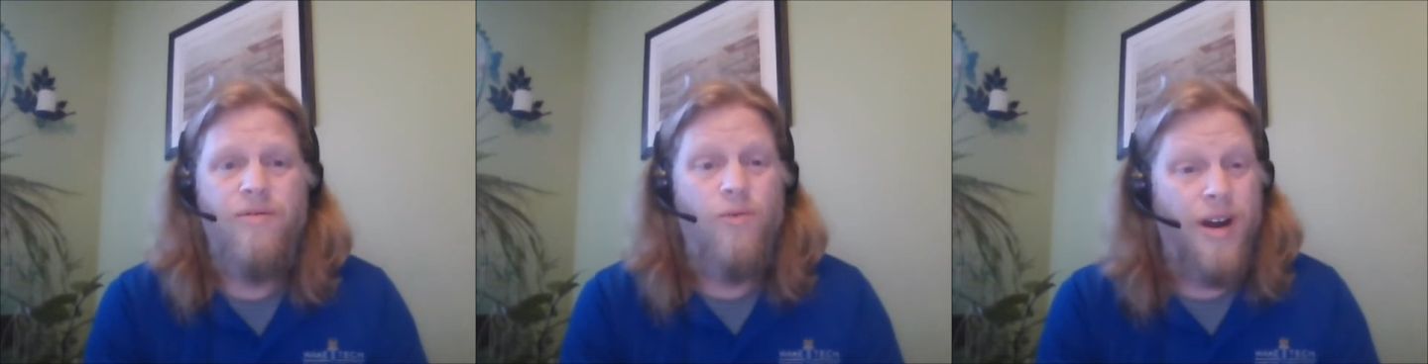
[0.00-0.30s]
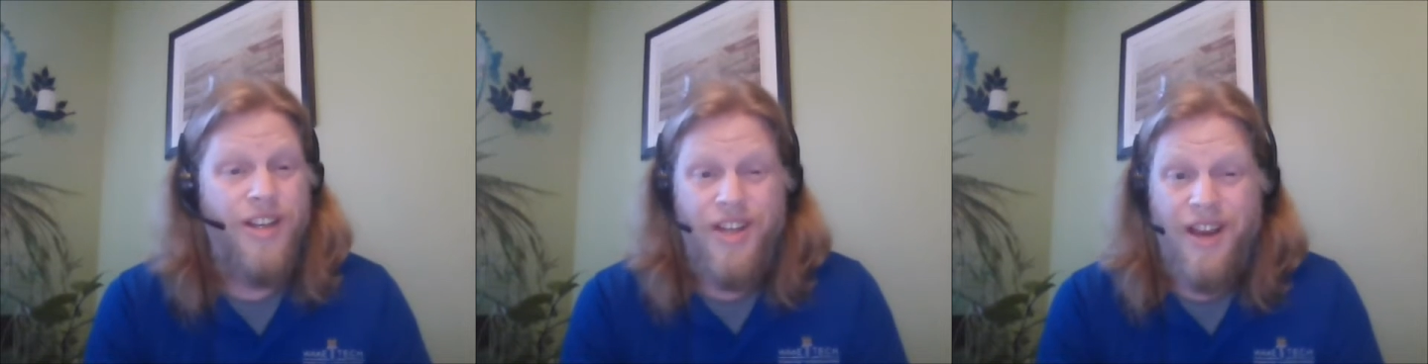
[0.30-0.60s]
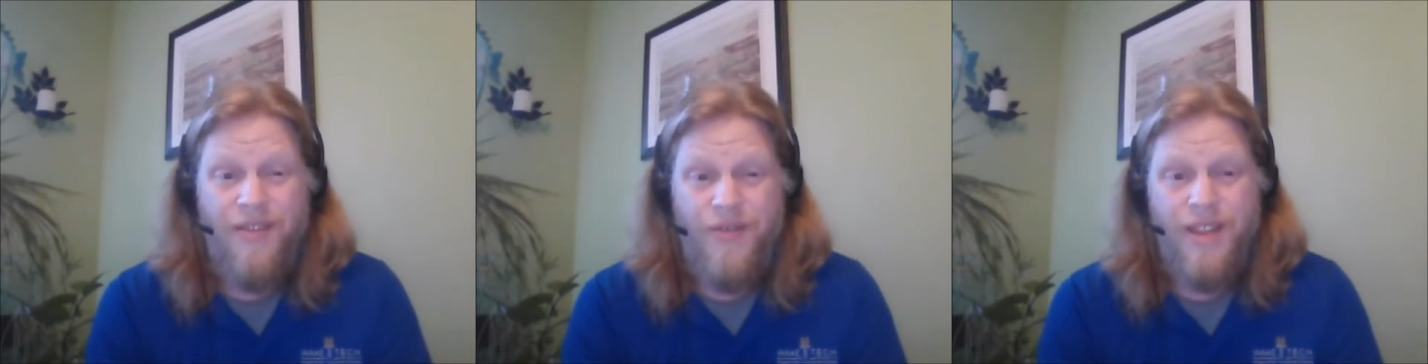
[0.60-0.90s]
Watch
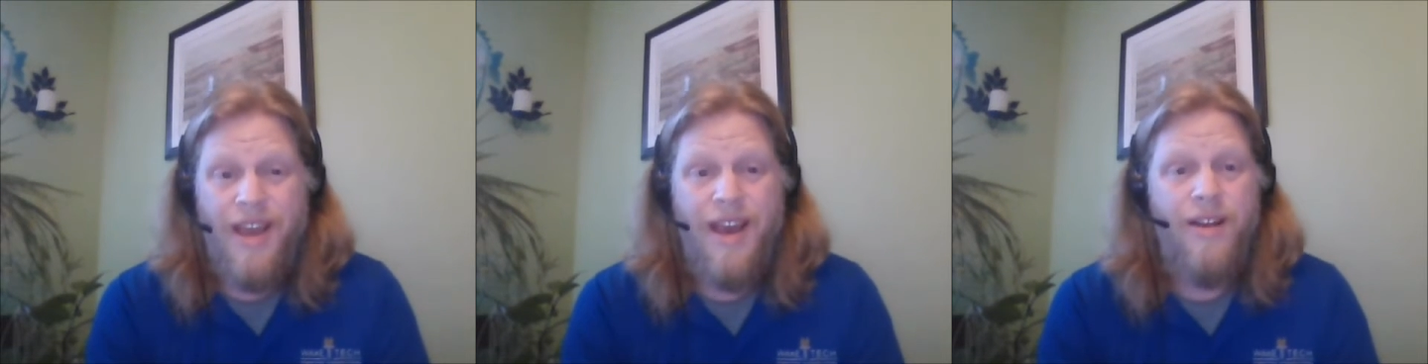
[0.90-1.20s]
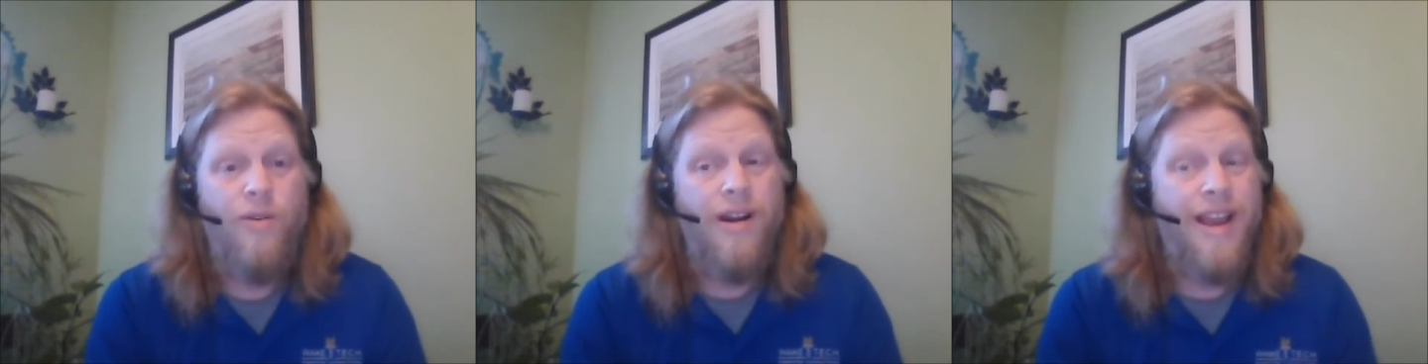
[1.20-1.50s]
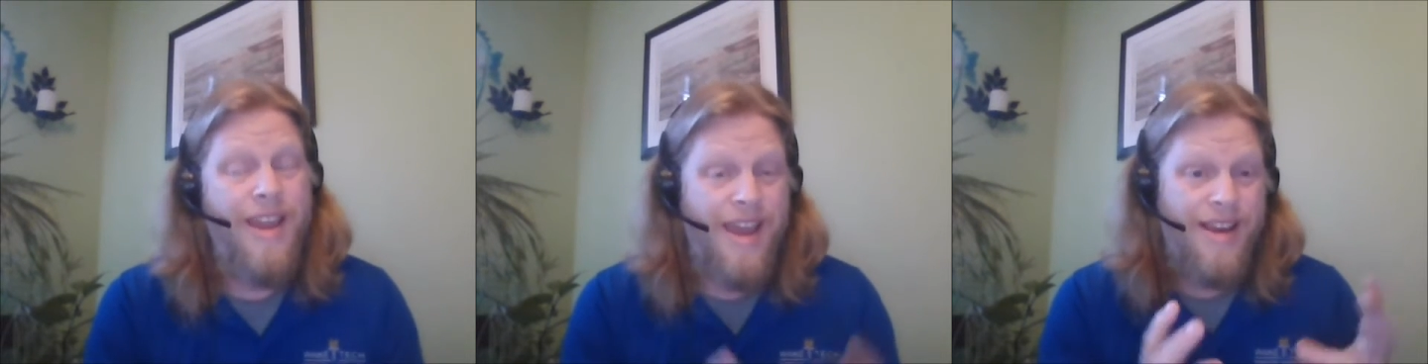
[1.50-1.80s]
out for that, or
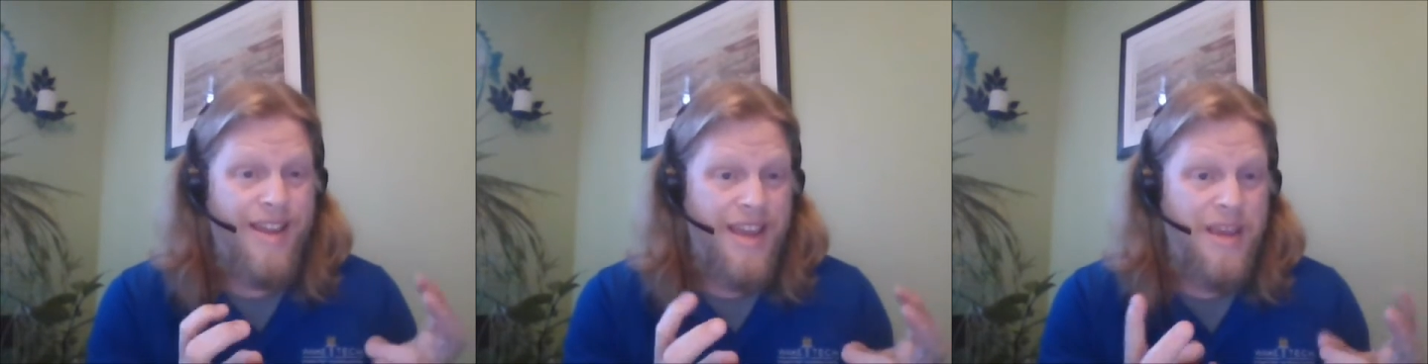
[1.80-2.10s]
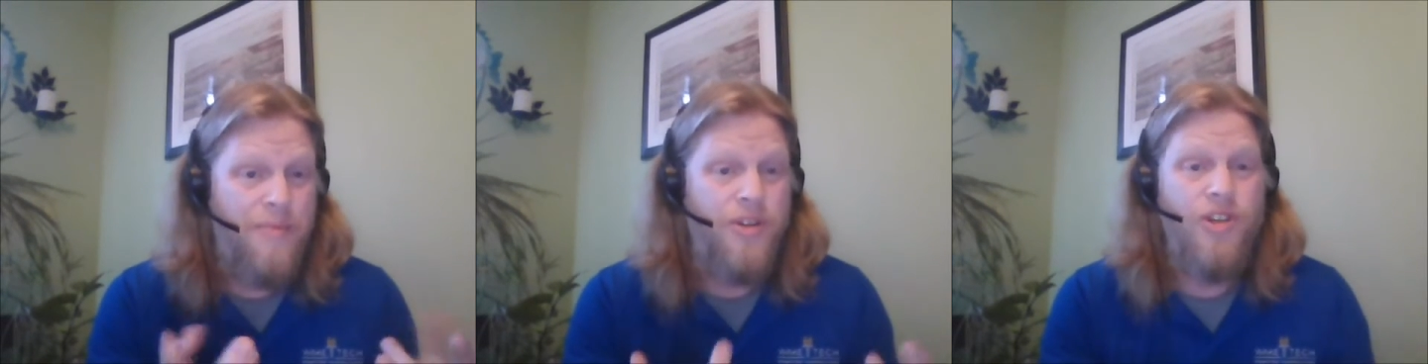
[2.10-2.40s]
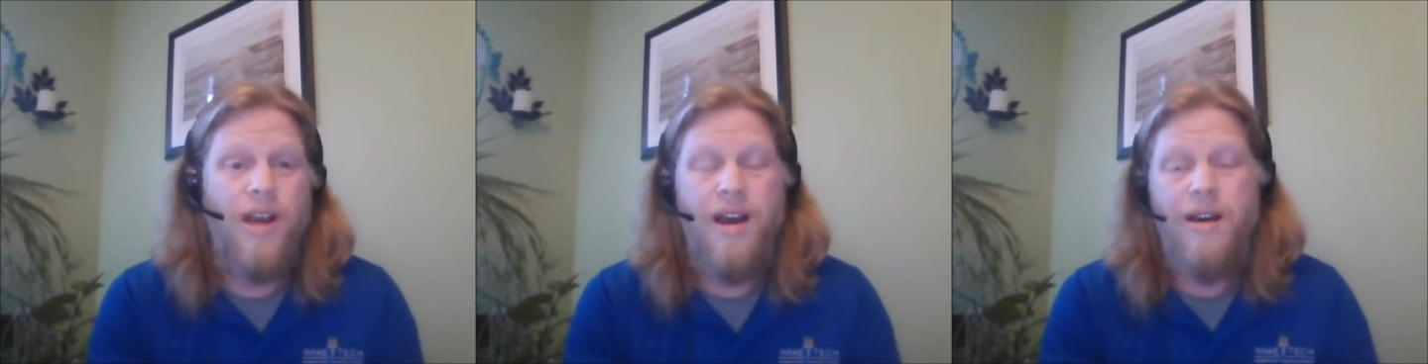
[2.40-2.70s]
I can't keep a
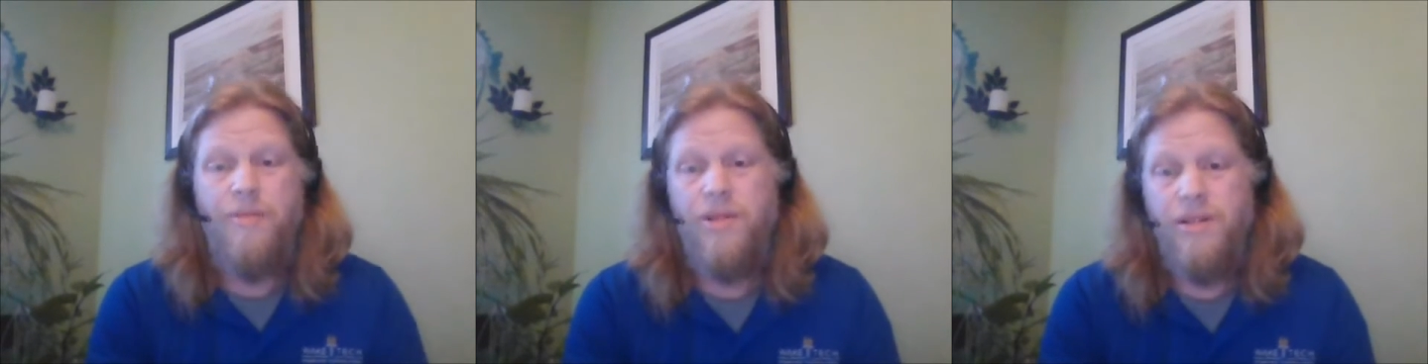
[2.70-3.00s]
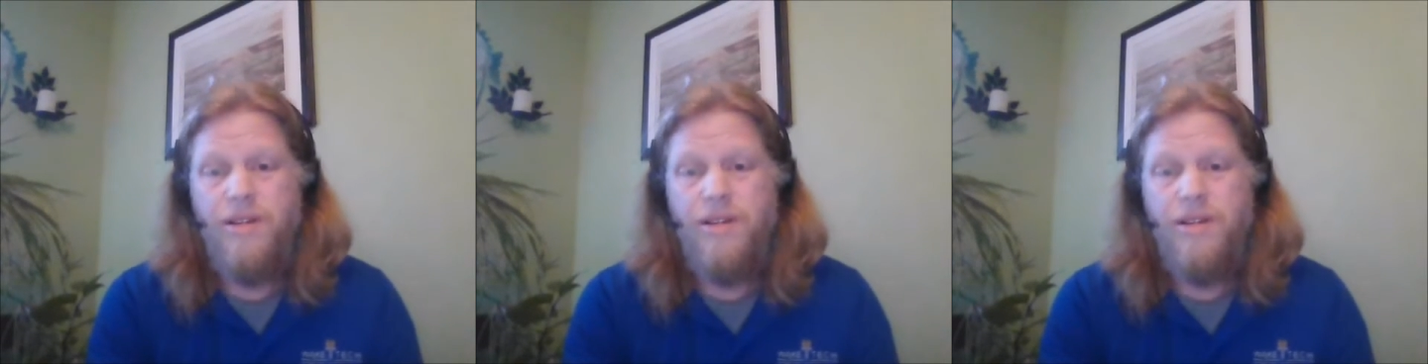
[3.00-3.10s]
job.